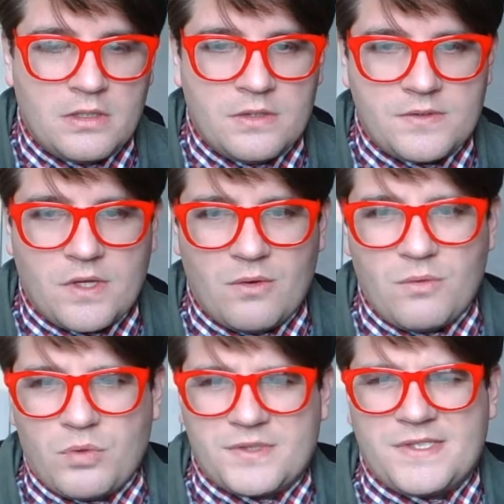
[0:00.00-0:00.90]
So
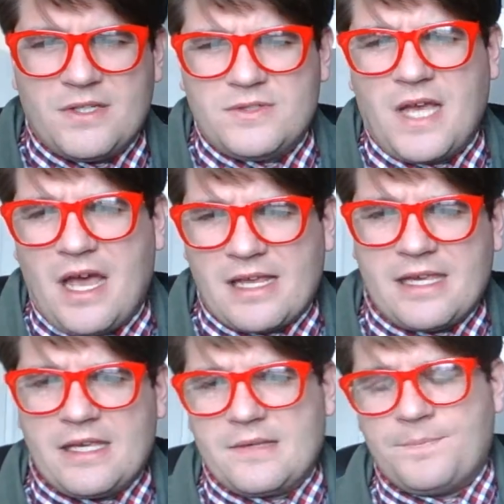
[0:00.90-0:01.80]
we're still
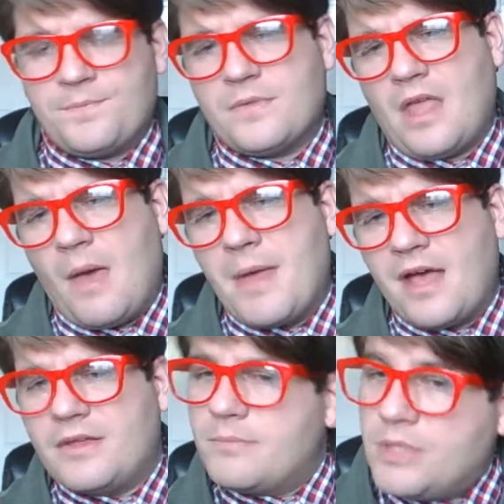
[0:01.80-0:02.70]
talking
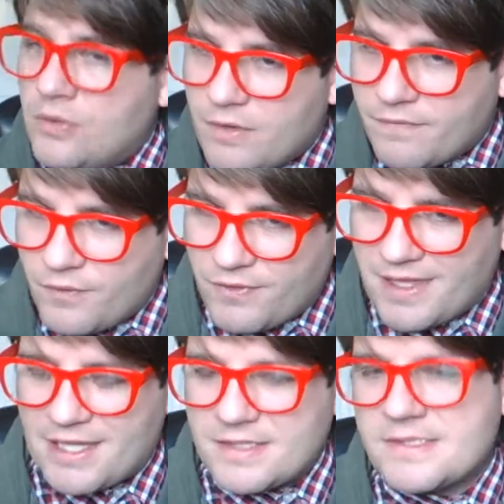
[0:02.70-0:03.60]
about beautiful
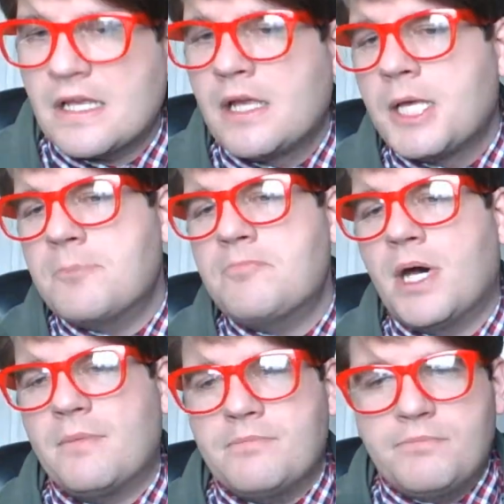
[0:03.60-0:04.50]
things,
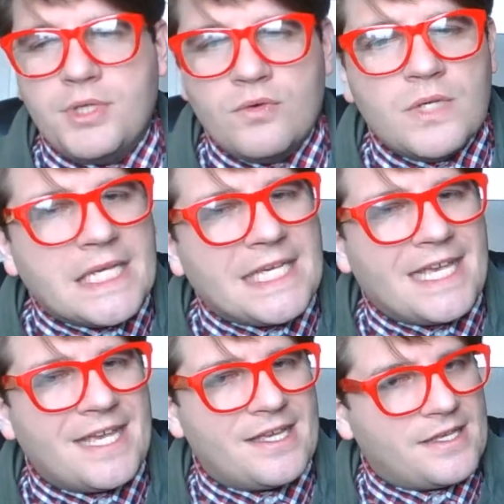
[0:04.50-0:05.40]
but beauty
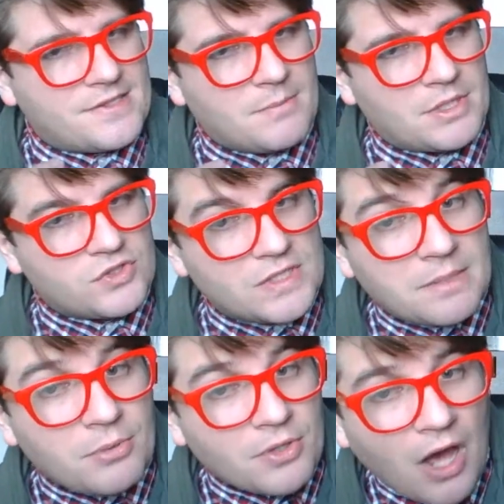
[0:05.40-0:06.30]
is a much
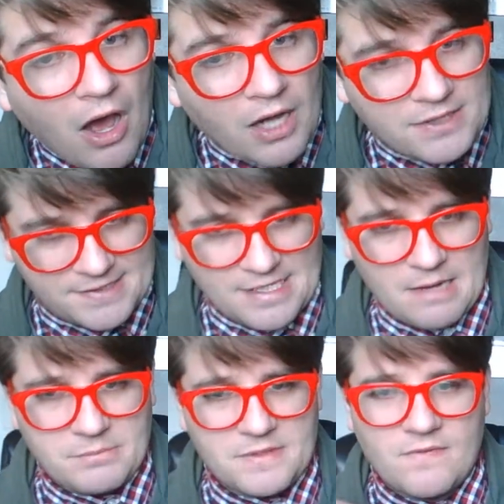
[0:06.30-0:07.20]
deeper
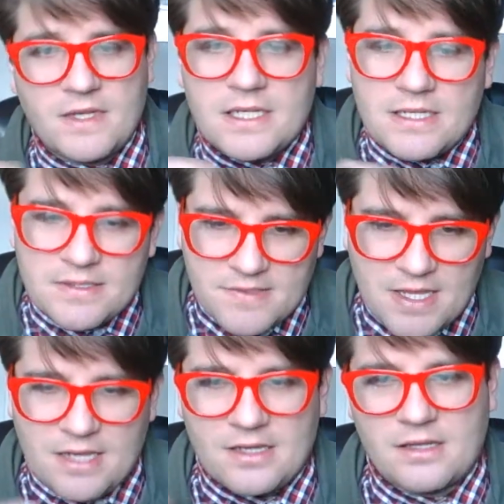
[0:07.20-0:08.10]
concept than it is
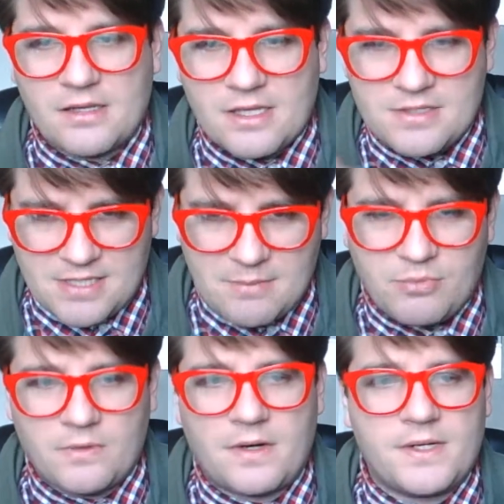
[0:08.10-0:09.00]
in a
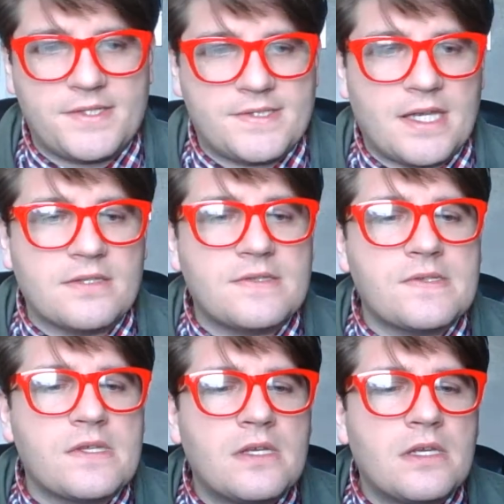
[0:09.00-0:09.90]
contemporary sense.